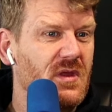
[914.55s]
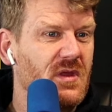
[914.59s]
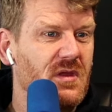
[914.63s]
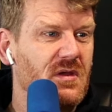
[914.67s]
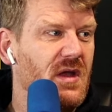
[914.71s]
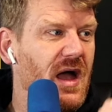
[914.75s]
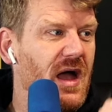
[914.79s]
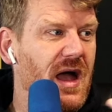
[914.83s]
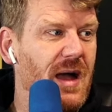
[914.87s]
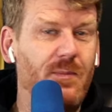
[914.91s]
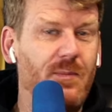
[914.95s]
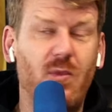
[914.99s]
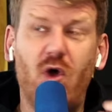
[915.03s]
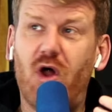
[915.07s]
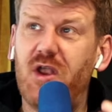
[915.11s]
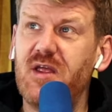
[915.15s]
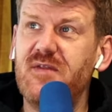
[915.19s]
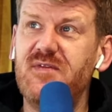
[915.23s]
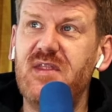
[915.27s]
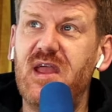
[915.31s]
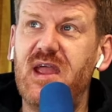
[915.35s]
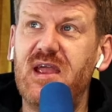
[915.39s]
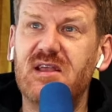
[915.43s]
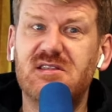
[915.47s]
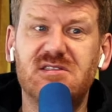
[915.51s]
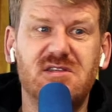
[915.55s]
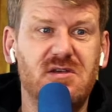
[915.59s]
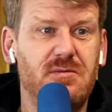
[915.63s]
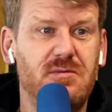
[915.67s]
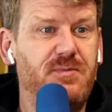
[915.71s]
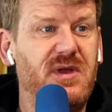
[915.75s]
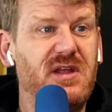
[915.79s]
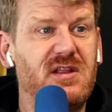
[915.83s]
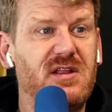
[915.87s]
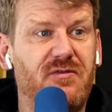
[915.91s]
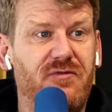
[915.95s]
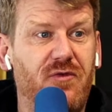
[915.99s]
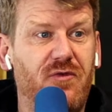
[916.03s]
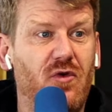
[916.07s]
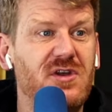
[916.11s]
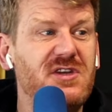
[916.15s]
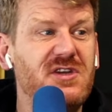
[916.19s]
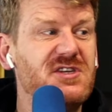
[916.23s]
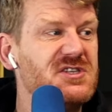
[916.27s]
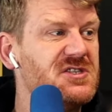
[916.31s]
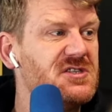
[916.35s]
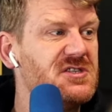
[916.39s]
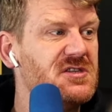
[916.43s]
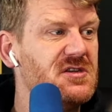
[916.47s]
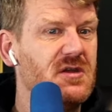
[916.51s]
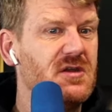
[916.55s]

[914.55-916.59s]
I'm not in there to be the voice.